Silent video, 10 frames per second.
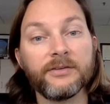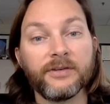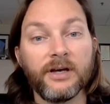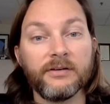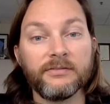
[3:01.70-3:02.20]

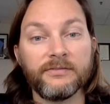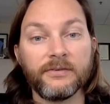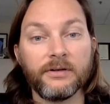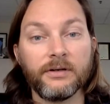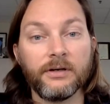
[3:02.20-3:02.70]
of
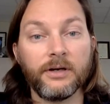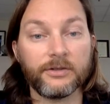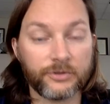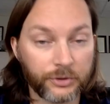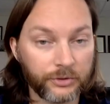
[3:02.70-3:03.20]
a
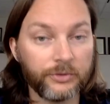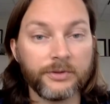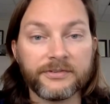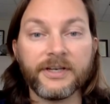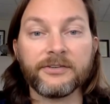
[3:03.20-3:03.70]
true
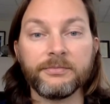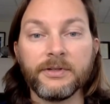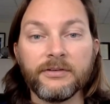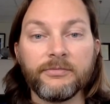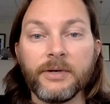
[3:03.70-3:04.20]
assessment
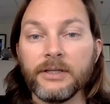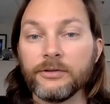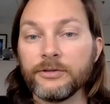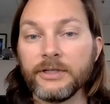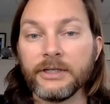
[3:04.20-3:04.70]
of my
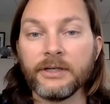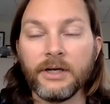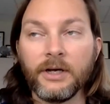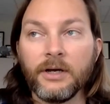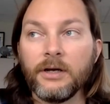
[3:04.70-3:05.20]
learning,
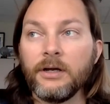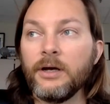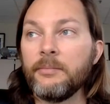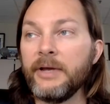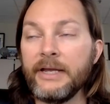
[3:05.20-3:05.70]

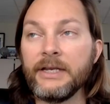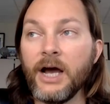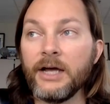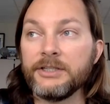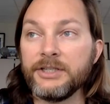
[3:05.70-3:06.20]
and
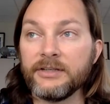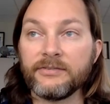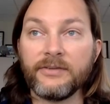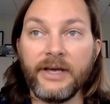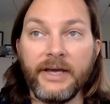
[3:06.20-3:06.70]
not
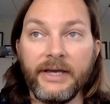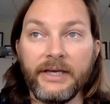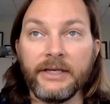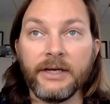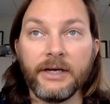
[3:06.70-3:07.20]
just
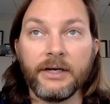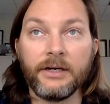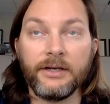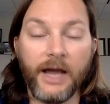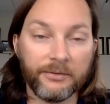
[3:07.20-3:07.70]
I
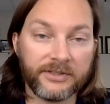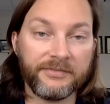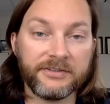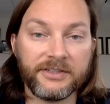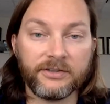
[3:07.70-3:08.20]
was
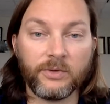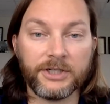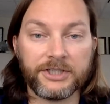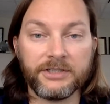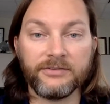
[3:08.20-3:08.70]
given 10
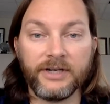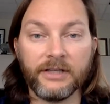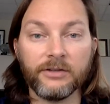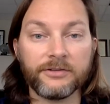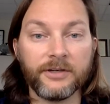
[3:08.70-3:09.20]
questions and I
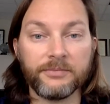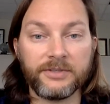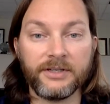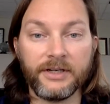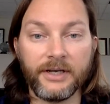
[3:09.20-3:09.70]
looked up
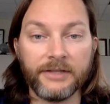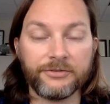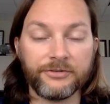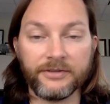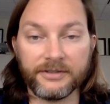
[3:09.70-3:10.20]
10
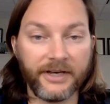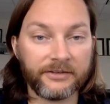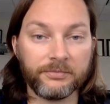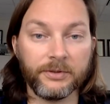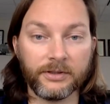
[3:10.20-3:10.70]
answers in the
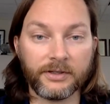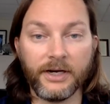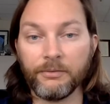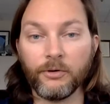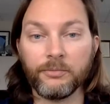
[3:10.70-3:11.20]
textbook and
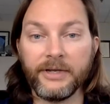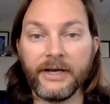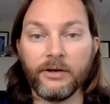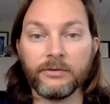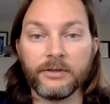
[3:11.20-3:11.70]
I wrote them
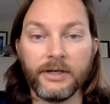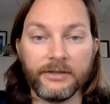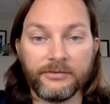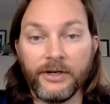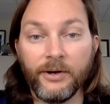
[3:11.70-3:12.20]
down.
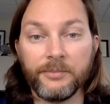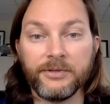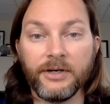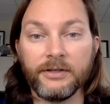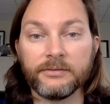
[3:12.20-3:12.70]
So now I'm
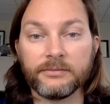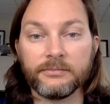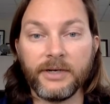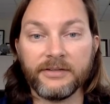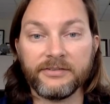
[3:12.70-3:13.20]
done.
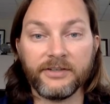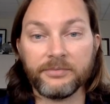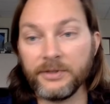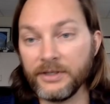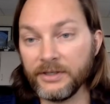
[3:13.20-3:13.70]
My
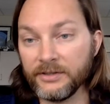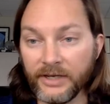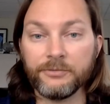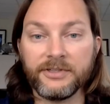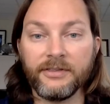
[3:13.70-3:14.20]
assessment is I
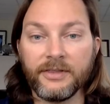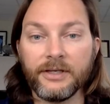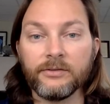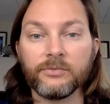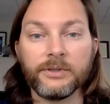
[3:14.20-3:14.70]
know 10
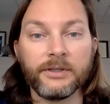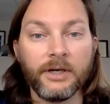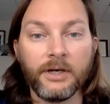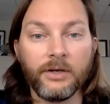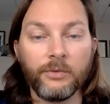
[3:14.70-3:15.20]
things when
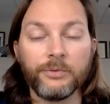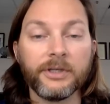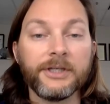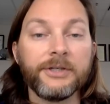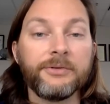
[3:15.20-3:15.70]

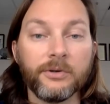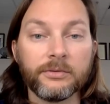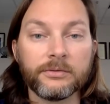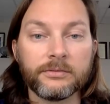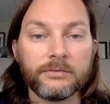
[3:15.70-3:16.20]
really you don't,
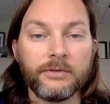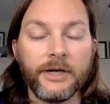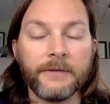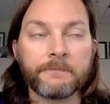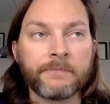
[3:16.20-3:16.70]

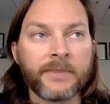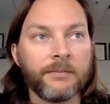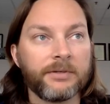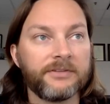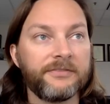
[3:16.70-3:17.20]
right?
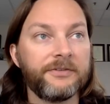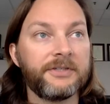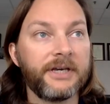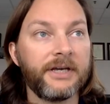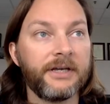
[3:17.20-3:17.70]
Because if you
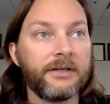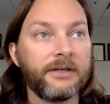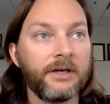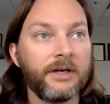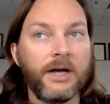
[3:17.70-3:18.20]
did,
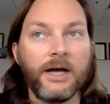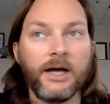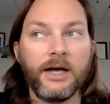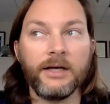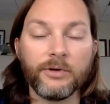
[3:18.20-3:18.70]

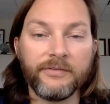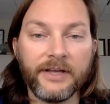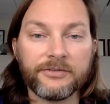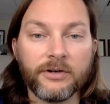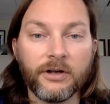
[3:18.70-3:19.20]
you would have
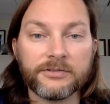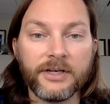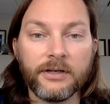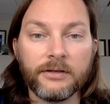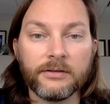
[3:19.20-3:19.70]
answered all
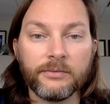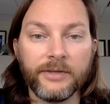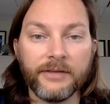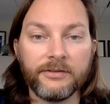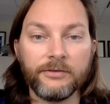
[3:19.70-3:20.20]
10
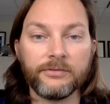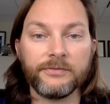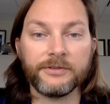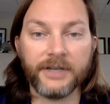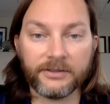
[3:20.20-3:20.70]
without the use of
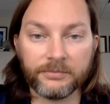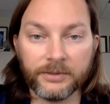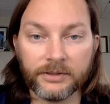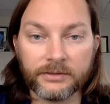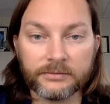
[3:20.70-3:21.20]
your
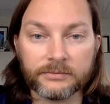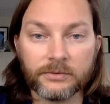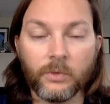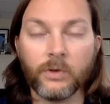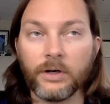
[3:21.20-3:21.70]
textbook.
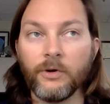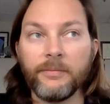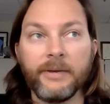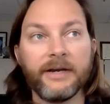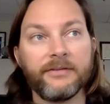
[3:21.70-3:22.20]
Or going
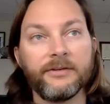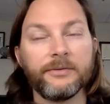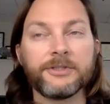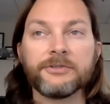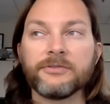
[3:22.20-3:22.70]
back to the
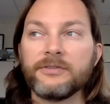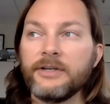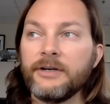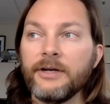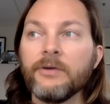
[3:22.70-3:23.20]
original
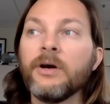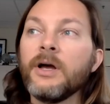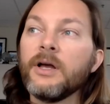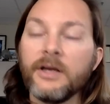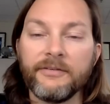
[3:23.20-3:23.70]
scenario,
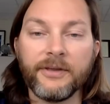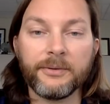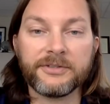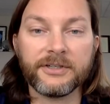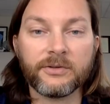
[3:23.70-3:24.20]
if there were
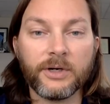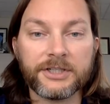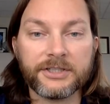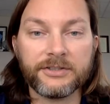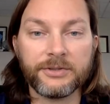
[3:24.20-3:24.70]
10
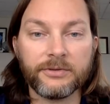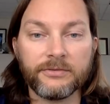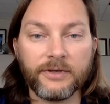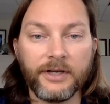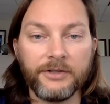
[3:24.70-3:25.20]
questions
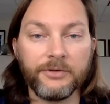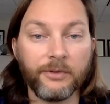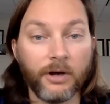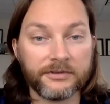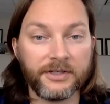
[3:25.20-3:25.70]
and you knew
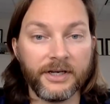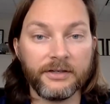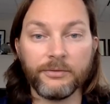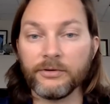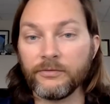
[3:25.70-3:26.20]
all 10,
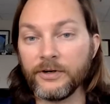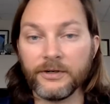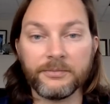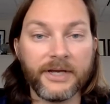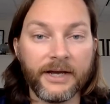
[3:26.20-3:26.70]
you would have written
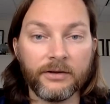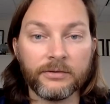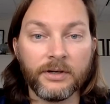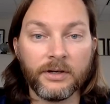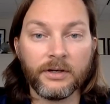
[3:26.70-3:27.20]
them down
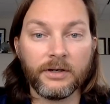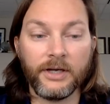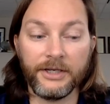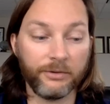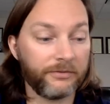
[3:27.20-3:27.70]

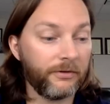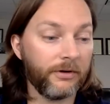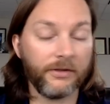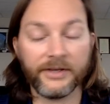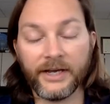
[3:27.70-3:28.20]
and you would have known
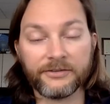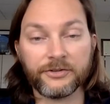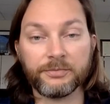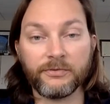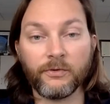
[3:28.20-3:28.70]
all the
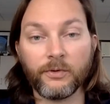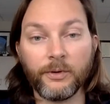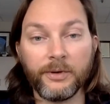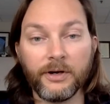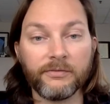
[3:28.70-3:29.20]
answers before we
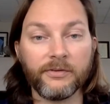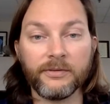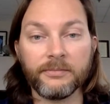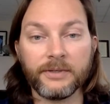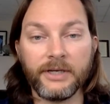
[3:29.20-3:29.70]
went over
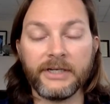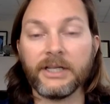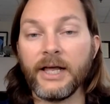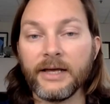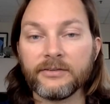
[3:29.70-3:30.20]
them in
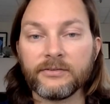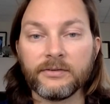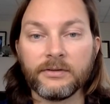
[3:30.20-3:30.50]
class.